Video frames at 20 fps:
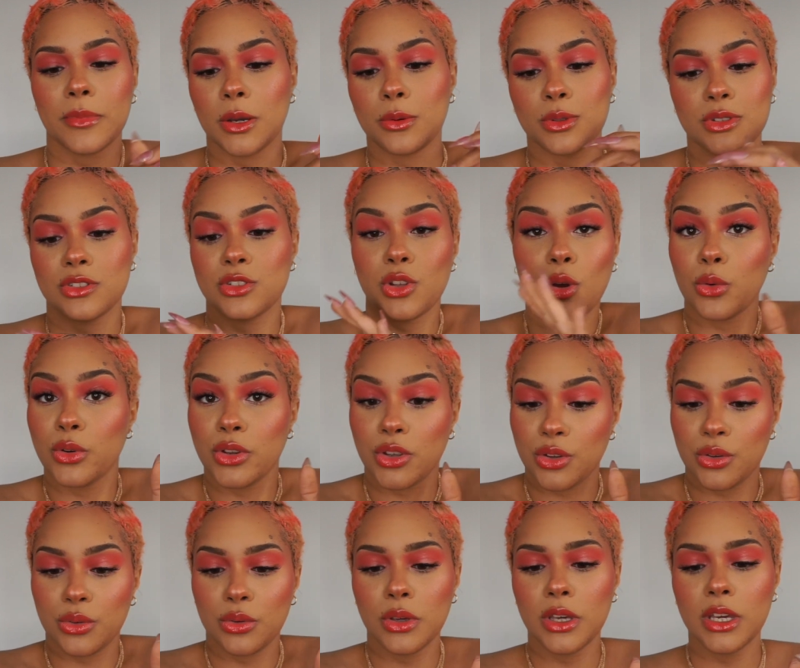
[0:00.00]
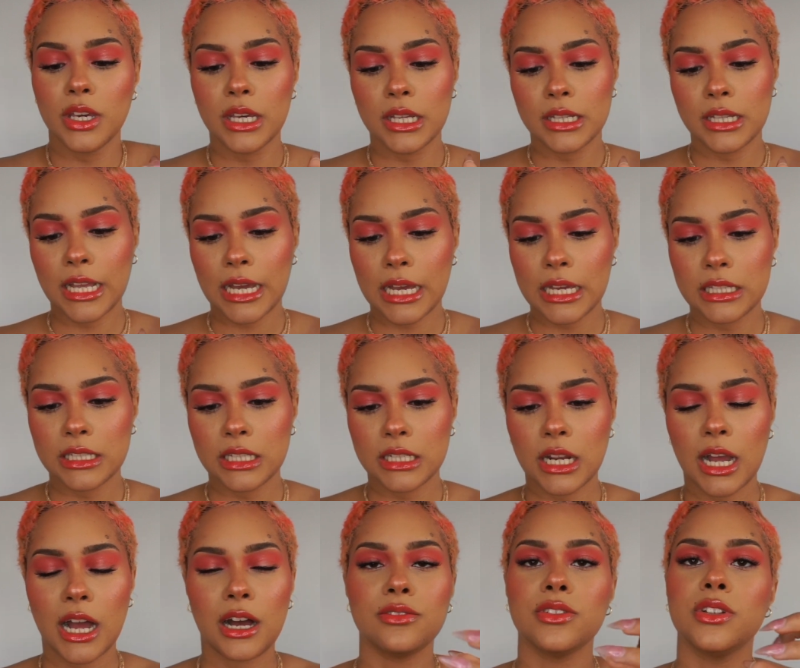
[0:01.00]
it was so new that it
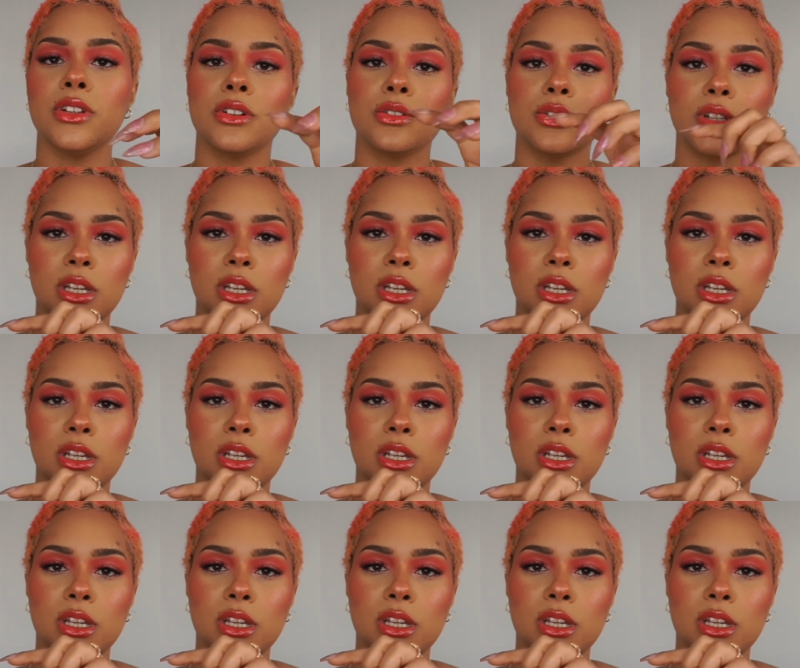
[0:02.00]
didn't have, you know,